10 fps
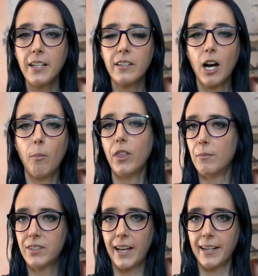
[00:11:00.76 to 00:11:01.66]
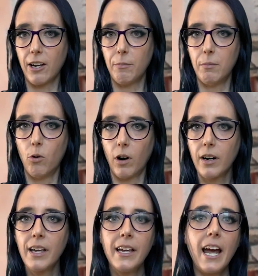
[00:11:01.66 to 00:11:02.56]
to help them stand out a bit more.
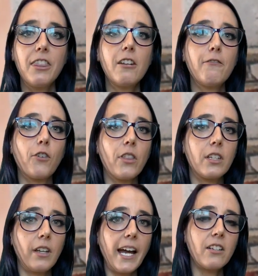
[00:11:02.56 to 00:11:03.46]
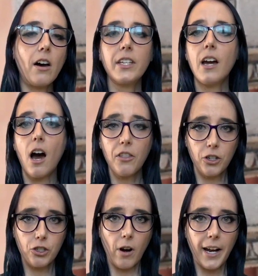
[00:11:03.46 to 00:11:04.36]
And then for the knight on the other
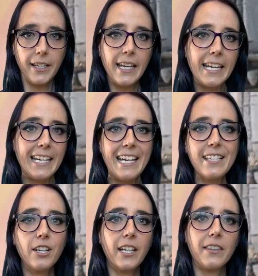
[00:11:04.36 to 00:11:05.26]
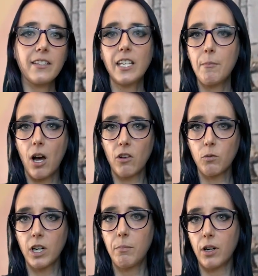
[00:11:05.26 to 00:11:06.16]
shrine, he's going to get the same colors we're
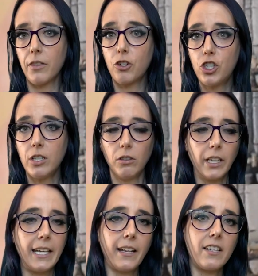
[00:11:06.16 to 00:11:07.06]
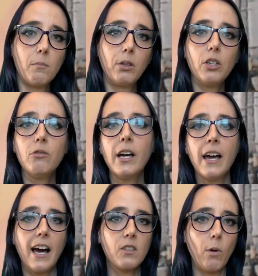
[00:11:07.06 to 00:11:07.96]
going to put on the shield, a nice blue
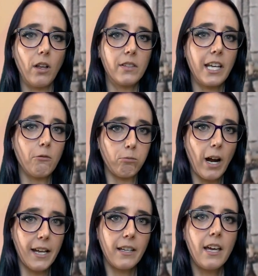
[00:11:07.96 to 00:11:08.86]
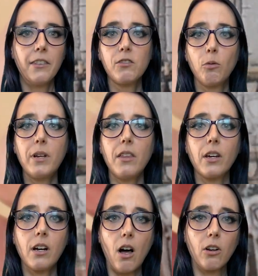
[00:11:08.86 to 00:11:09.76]
as well as a red. This will be the
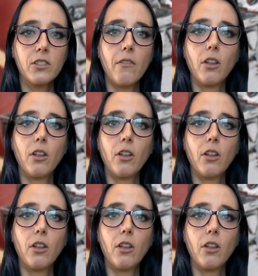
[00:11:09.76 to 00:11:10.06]
colors of the